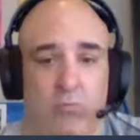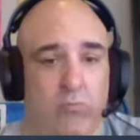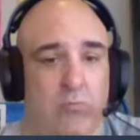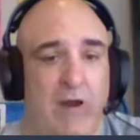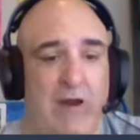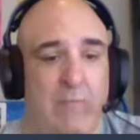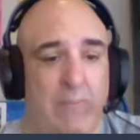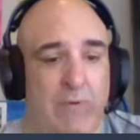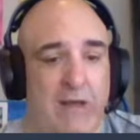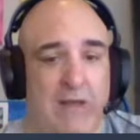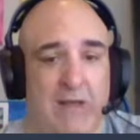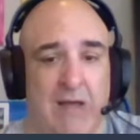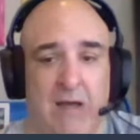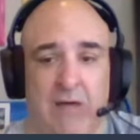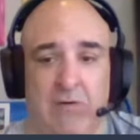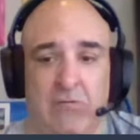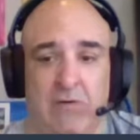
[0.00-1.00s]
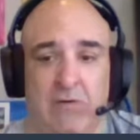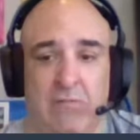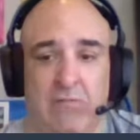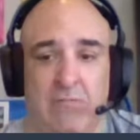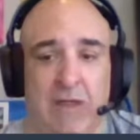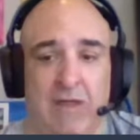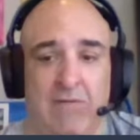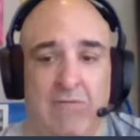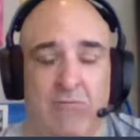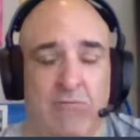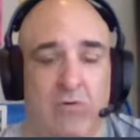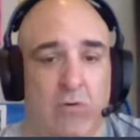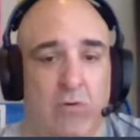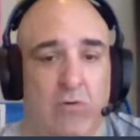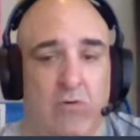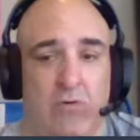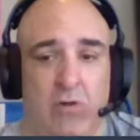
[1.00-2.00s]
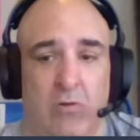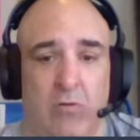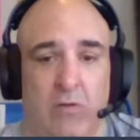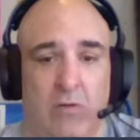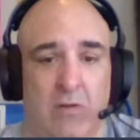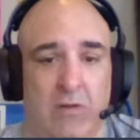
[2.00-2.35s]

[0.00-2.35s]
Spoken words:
right betting on because they have zero clue.